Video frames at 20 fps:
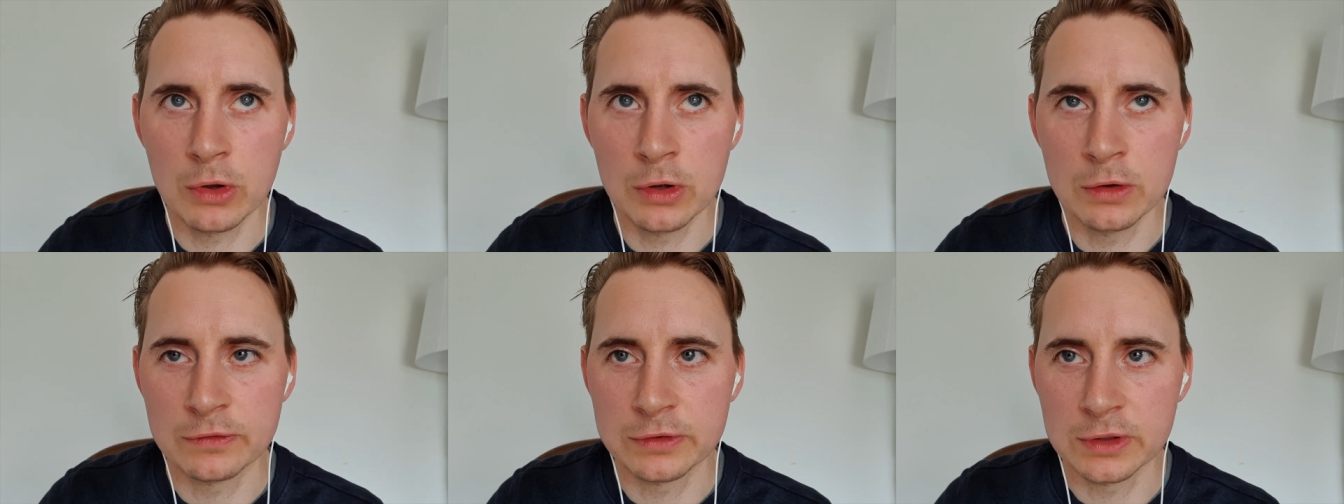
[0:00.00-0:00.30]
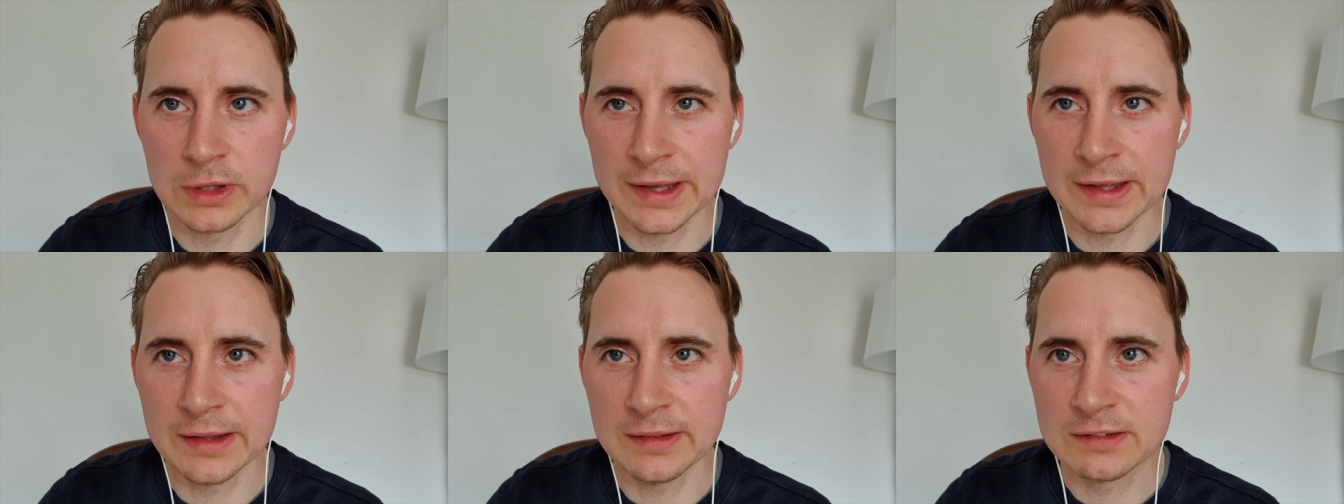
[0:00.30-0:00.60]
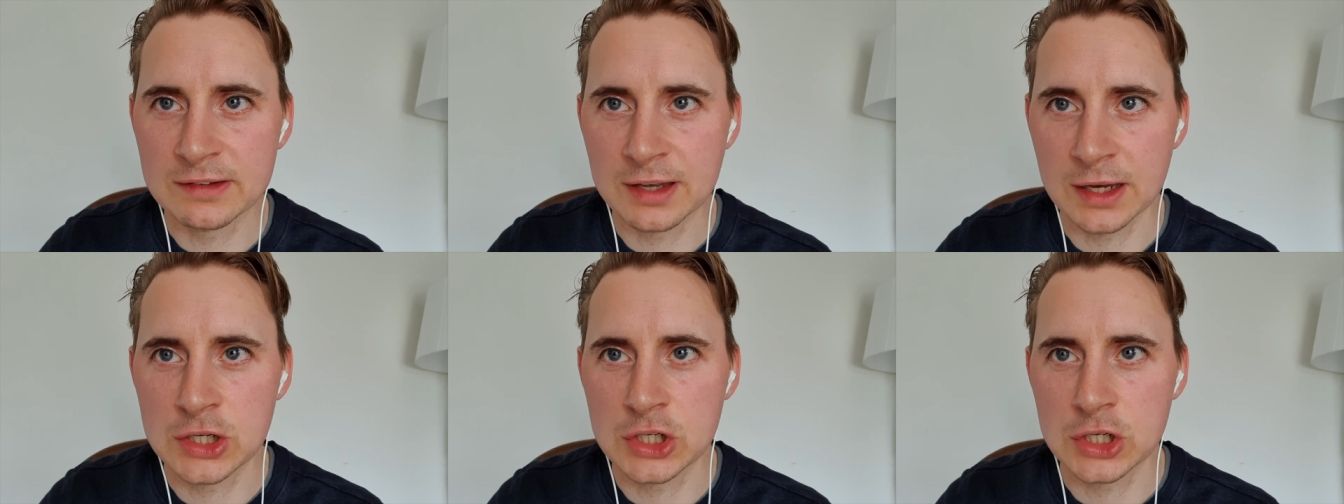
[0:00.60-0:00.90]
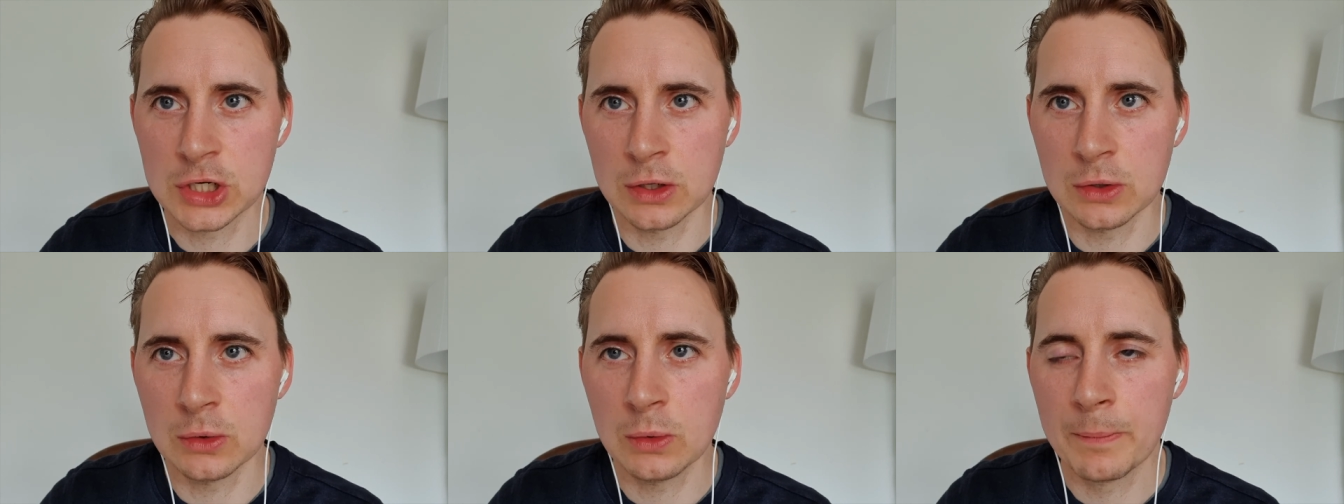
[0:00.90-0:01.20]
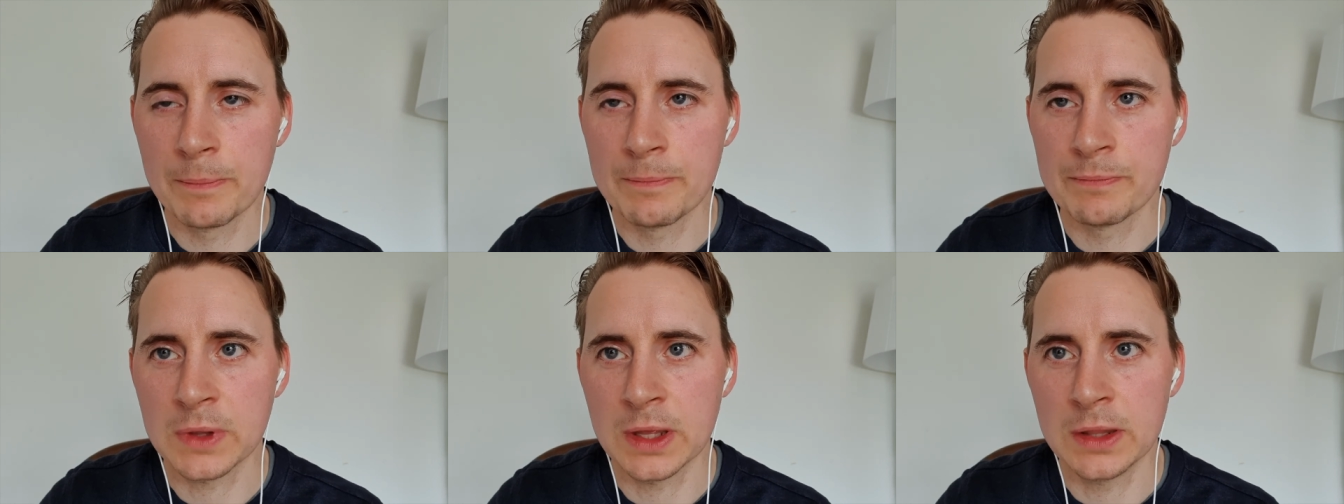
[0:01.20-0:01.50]
of lean tissue
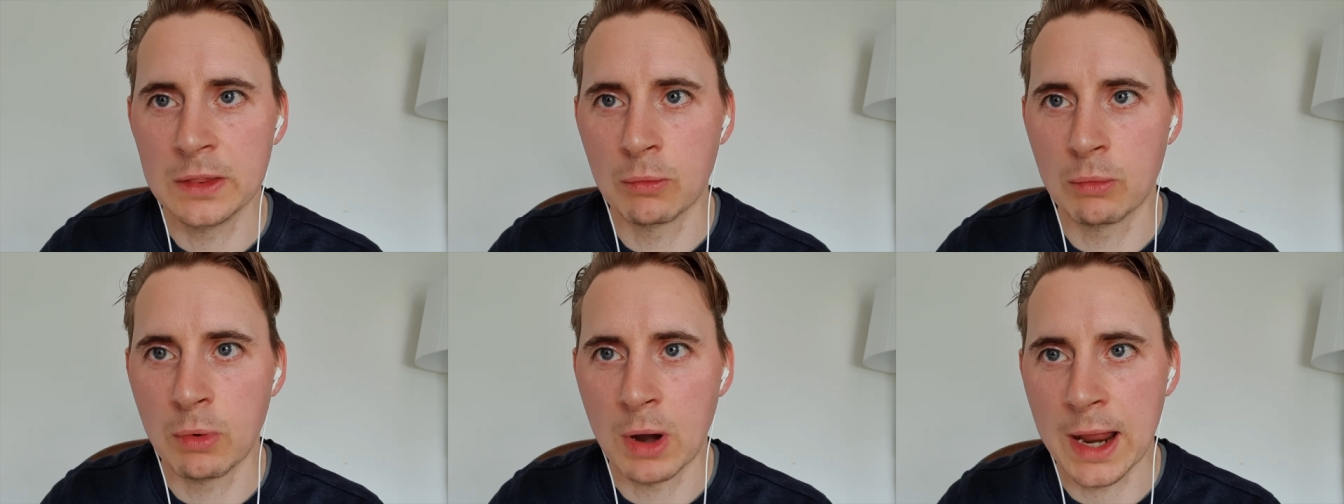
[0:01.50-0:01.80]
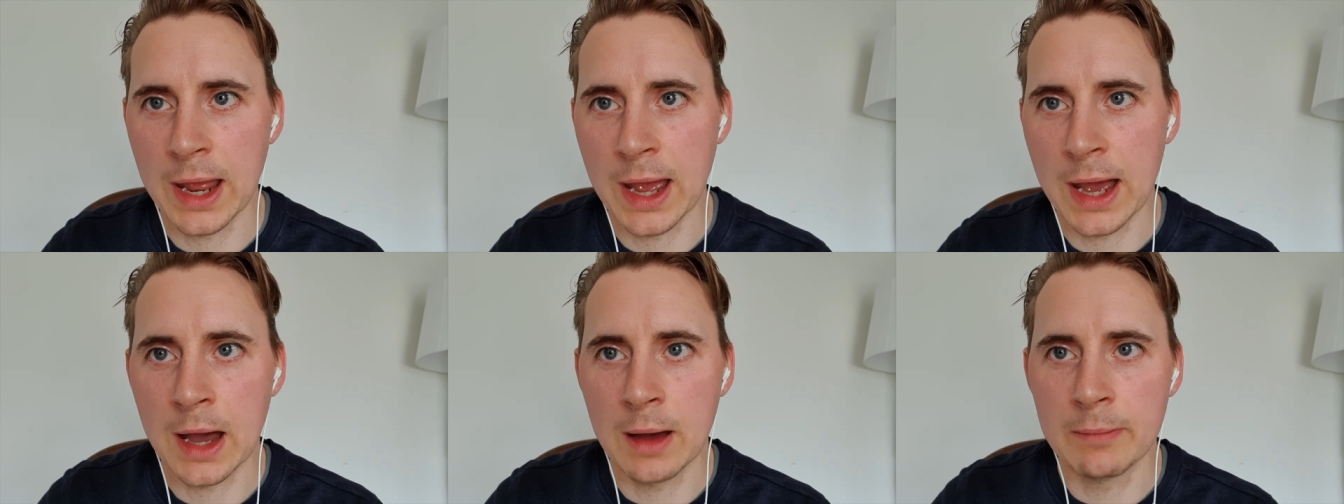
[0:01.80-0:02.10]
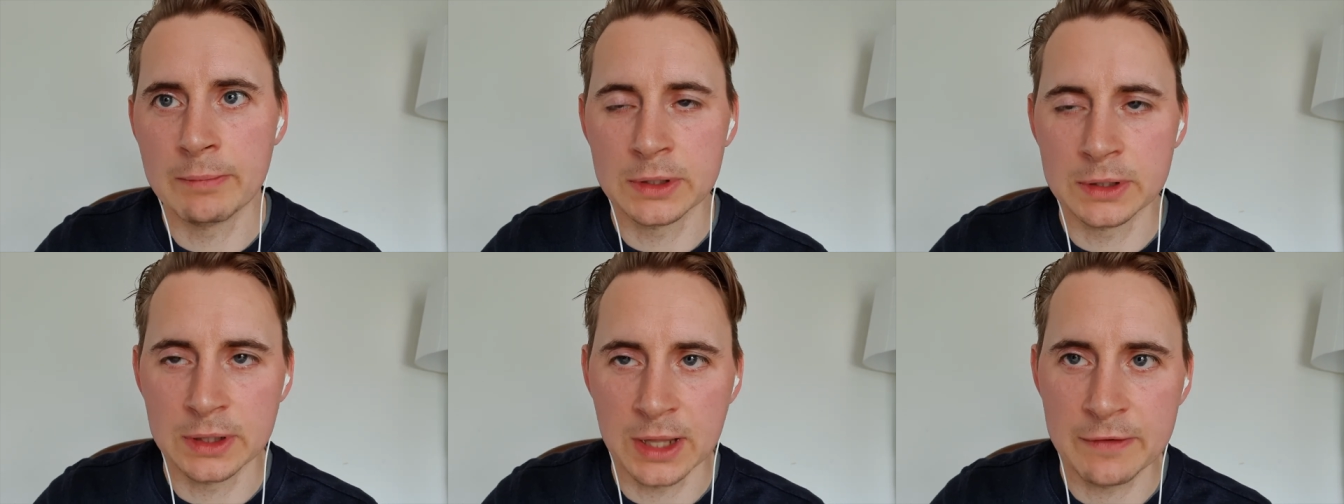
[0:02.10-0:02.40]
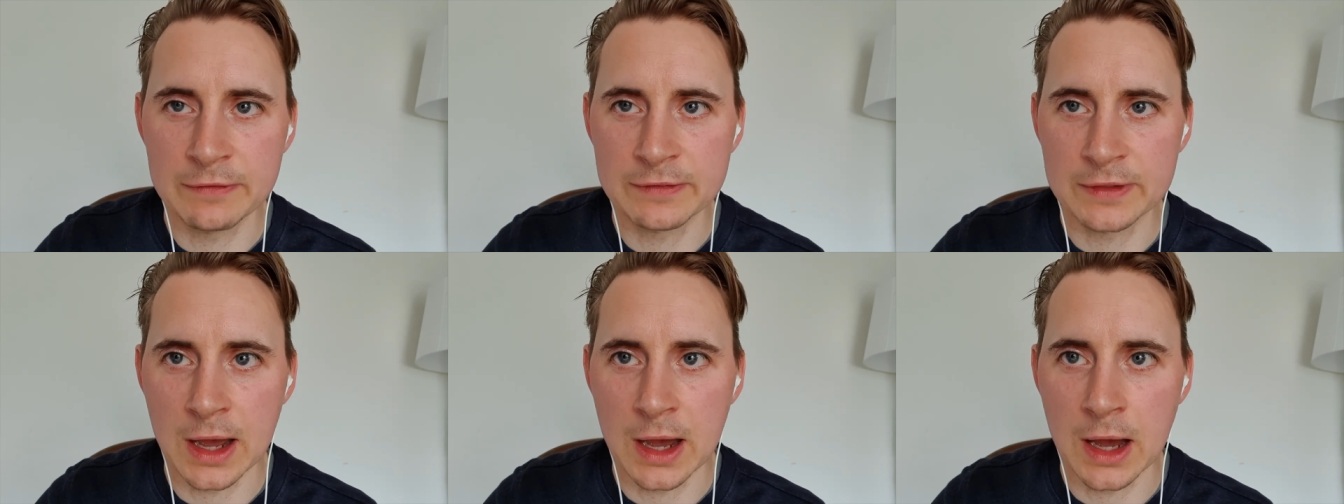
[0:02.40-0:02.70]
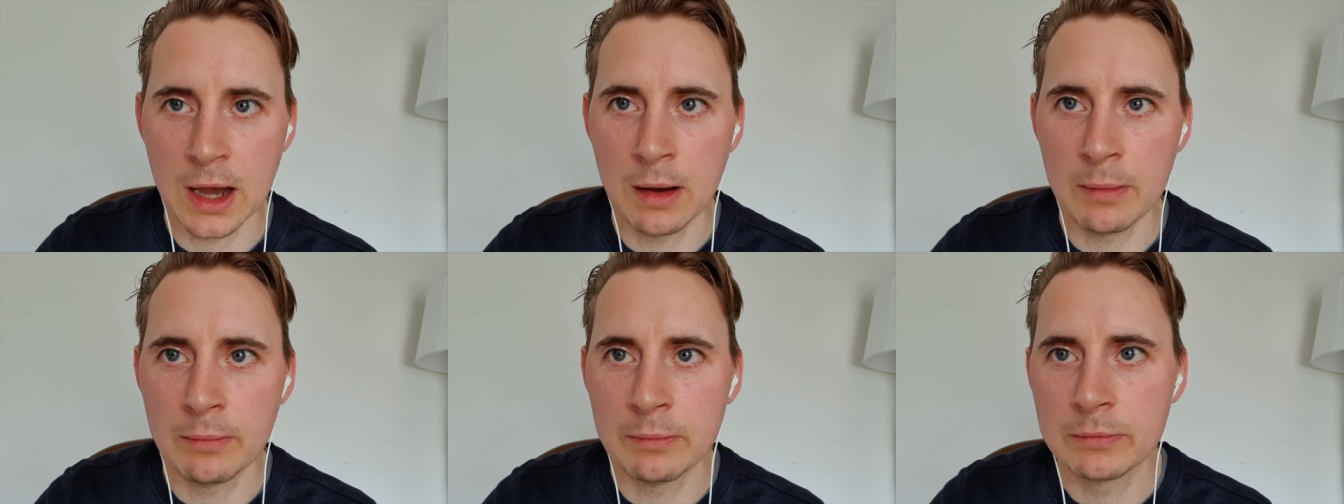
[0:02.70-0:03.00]
in the right arm, the left
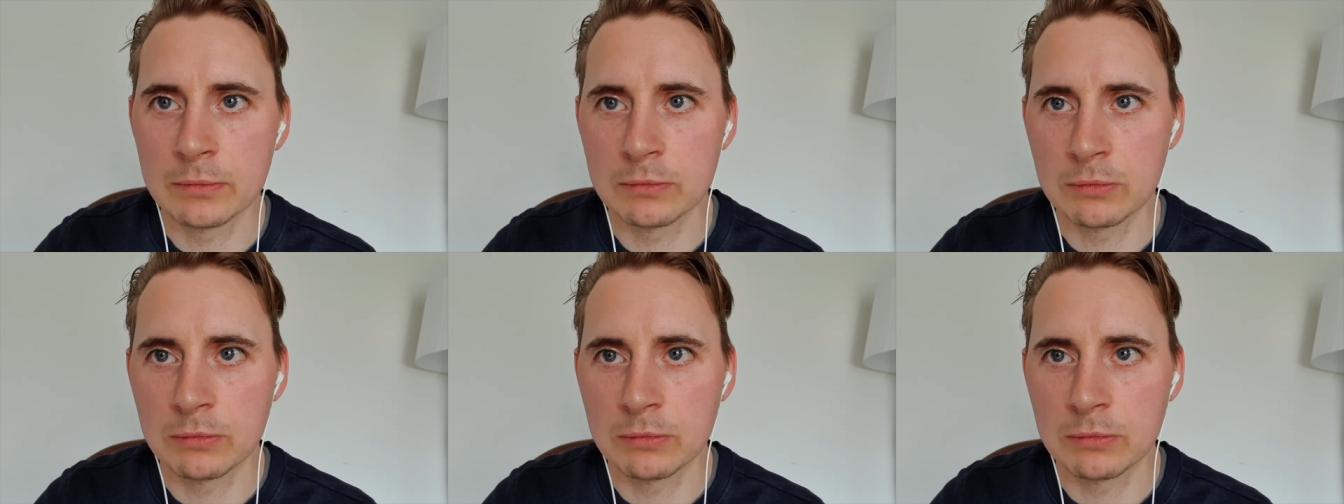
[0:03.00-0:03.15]
arm,